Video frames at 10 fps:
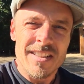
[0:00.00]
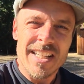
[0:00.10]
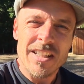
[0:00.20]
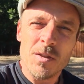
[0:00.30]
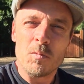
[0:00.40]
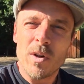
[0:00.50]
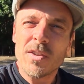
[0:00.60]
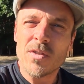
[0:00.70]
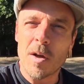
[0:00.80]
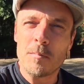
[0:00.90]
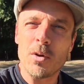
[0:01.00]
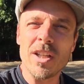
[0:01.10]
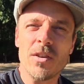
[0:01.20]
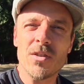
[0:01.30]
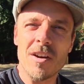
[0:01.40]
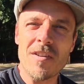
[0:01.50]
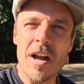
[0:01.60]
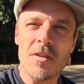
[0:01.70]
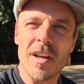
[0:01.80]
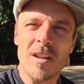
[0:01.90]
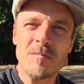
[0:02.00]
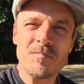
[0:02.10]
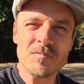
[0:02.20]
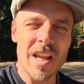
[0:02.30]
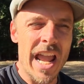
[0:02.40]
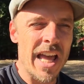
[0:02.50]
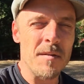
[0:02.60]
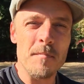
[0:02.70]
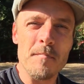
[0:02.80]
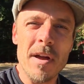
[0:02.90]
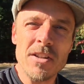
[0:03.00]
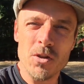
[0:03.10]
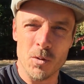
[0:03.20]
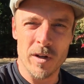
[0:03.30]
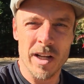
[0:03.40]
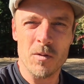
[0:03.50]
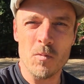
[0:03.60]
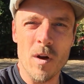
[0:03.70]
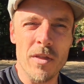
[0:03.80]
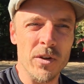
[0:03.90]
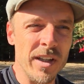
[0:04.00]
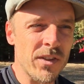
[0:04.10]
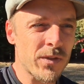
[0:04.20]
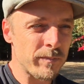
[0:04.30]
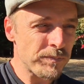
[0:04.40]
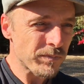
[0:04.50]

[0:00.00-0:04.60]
take some risks on putting yourself out there and mentoring, whether it's